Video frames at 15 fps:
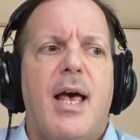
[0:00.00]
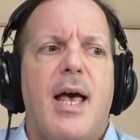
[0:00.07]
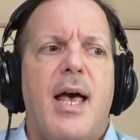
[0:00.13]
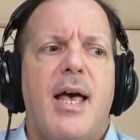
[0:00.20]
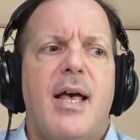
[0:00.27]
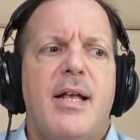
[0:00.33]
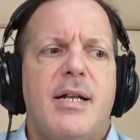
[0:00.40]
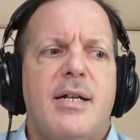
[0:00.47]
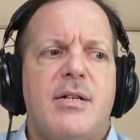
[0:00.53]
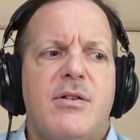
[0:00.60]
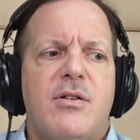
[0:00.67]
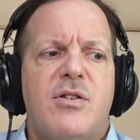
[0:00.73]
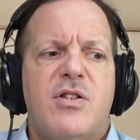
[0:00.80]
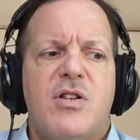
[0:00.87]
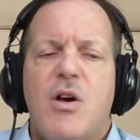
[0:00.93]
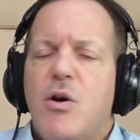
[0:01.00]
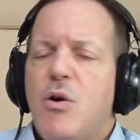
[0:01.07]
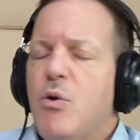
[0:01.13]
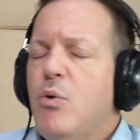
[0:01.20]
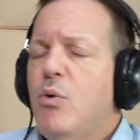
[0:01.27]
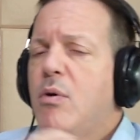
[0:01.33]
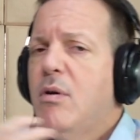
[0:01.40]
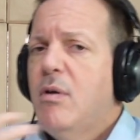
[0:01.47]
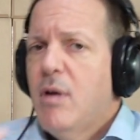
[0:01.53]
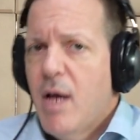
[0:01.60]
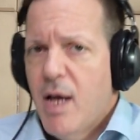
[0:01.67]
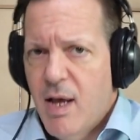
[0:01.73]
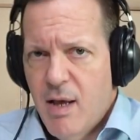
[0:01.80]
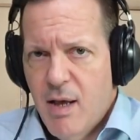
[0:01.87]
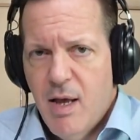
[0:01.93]
And so
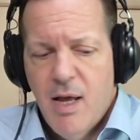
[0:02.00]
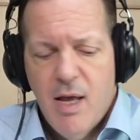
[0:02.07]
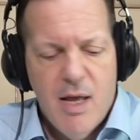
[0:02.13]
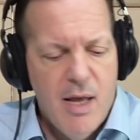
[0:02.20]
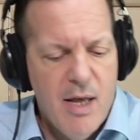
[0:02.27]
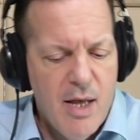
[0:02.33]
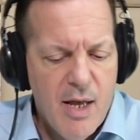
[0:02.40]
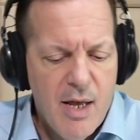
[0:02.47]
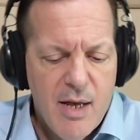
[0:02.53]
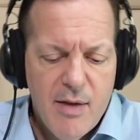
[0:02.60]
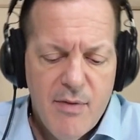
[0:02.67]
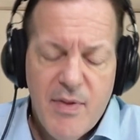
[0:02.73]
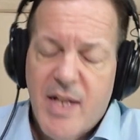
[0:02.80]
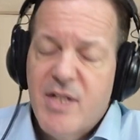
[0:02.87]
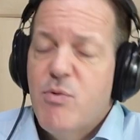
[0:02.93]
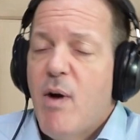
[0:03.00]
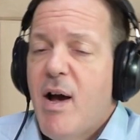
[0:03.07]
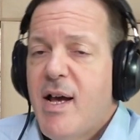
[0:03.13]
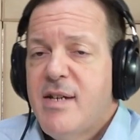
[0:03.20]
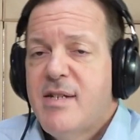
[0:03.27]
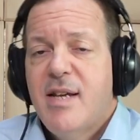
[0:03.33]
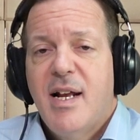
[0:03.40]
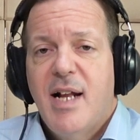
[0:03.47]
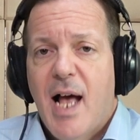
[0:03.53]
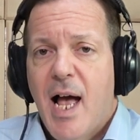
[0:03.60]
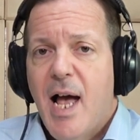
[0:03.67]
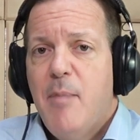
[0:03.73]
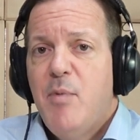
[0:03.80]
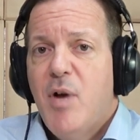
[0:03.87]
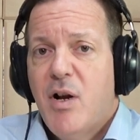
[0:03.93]
that's why I said
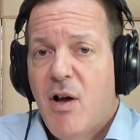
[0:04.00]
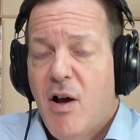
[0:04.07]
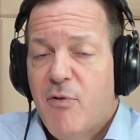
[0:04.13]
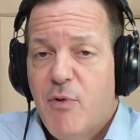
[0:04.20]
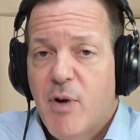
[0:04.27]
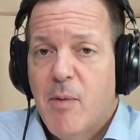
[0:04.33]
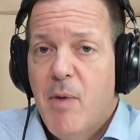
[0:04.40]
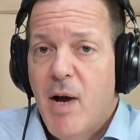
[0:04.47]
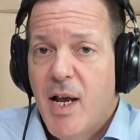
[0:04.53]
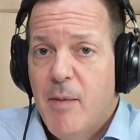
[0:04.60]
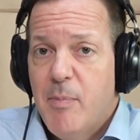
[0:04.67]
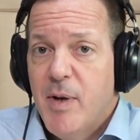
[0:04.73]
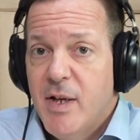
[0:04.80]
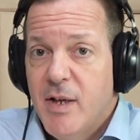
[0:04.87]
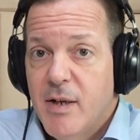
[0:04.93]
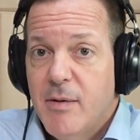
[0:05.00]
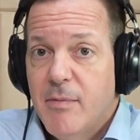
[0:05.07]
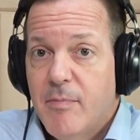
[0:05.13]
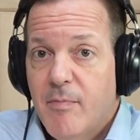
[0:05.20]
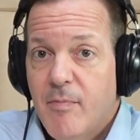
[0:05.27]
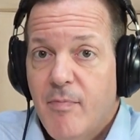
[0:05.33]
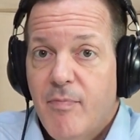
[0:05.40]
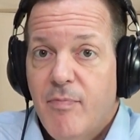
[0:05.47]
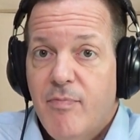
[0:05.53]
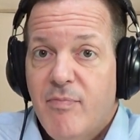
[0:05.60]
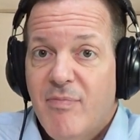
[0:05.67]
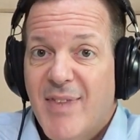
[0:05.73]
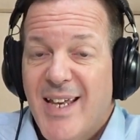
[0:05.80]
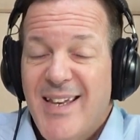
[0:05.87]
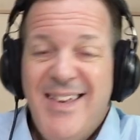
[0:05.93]
I'm not offering my opinion.
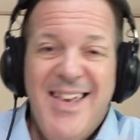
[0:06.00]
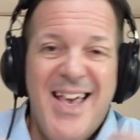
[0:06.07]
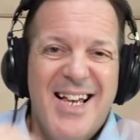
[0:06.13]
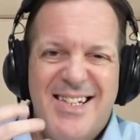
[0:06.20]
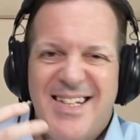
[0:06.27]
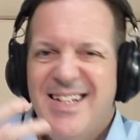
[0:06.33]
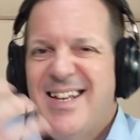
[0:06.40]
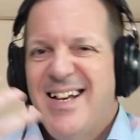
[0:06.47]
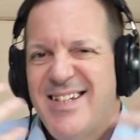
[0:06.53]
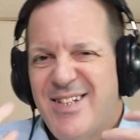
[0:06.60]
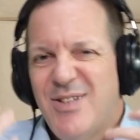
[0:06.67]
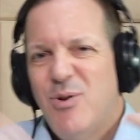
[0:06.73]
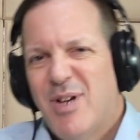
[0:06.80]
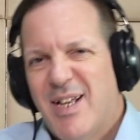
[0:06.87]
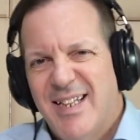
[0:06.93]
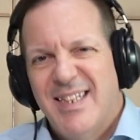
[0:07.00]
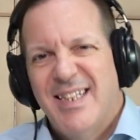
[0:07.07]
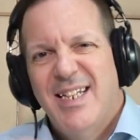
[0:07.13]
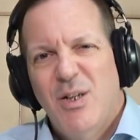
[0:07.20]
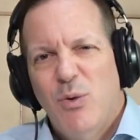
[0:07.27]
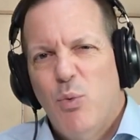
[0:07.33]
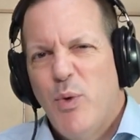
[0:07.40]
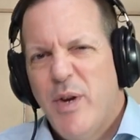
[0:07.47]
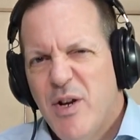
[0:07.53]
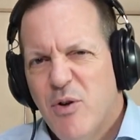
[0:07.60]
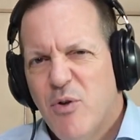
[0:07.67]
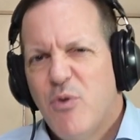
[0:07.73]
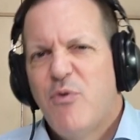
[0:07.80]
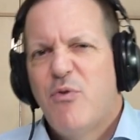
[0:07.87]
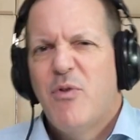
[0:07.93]
Yes, it does look a little
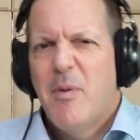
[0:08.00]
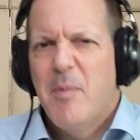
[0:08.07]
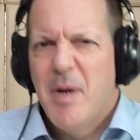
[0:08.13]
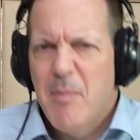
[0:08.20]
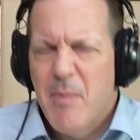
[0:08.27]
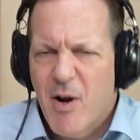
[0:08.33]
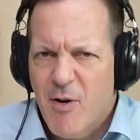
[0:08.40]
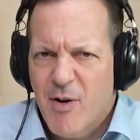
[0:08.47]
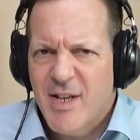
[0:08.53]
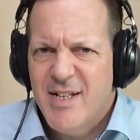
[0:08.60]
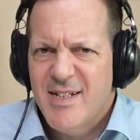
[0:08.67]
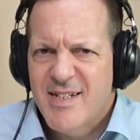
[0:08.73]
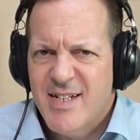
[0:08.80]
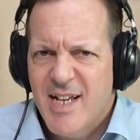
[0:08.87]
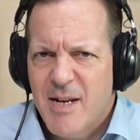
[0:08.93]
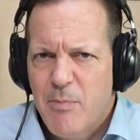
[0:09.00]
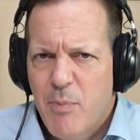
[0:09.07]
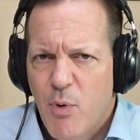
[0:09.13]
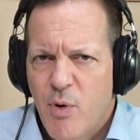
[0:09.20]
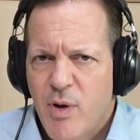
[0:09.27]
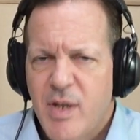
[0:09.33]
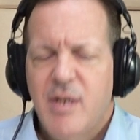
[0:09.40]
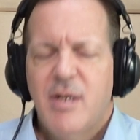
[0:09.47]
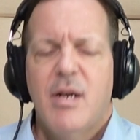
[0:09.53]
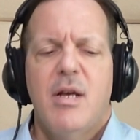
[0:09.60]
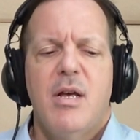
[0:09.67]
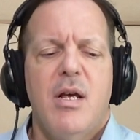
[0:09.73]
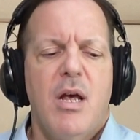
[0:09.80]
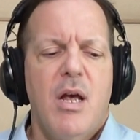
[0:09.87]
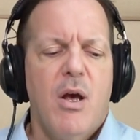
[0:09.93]
weird from an American standpoint
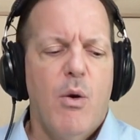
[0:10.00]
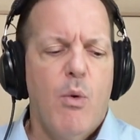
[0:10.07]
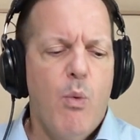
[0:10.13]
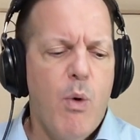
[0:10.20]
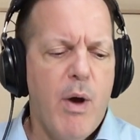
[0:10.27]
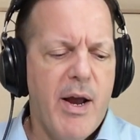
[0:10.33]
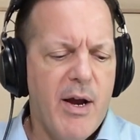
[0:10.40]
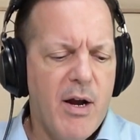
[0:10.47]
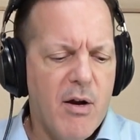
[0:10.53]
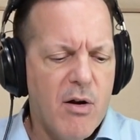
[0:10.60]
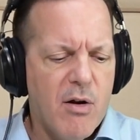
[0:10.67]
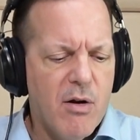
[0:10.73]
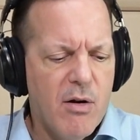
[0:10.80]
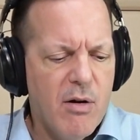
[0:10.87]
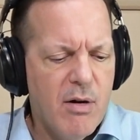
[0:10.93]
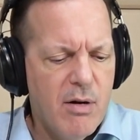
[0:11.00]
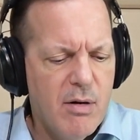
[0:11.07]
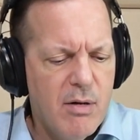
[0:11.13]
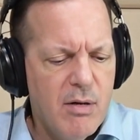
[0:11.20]
where